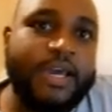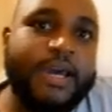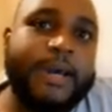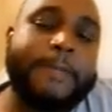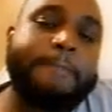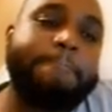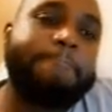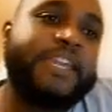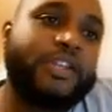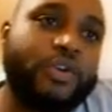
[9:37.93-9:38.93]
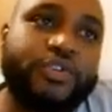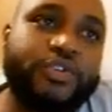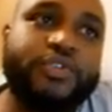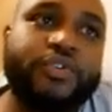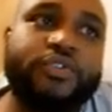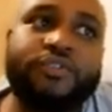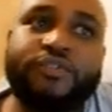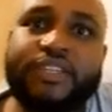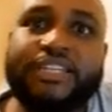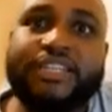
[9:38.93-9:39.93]
And also don't
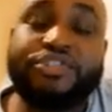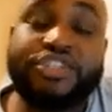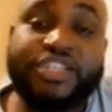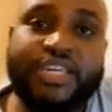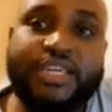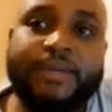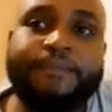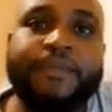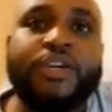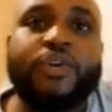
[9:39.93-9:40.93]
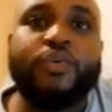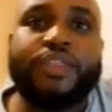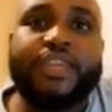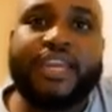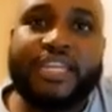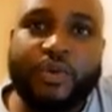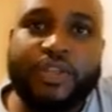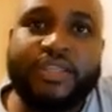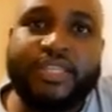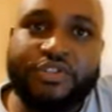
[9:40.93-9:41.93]
forget to share with
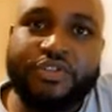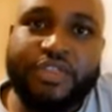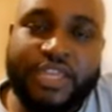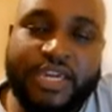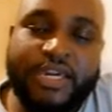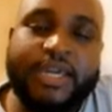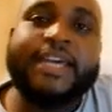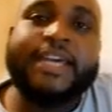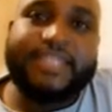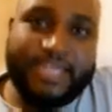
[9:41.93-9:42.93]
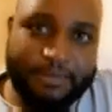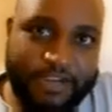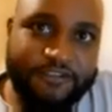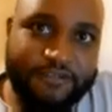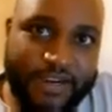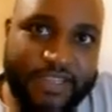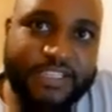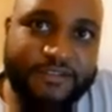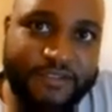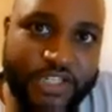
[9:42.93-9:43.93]
anyone that you think they might find
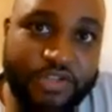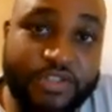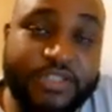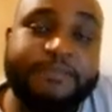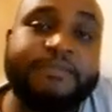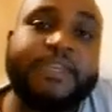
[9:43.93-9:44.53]
these videos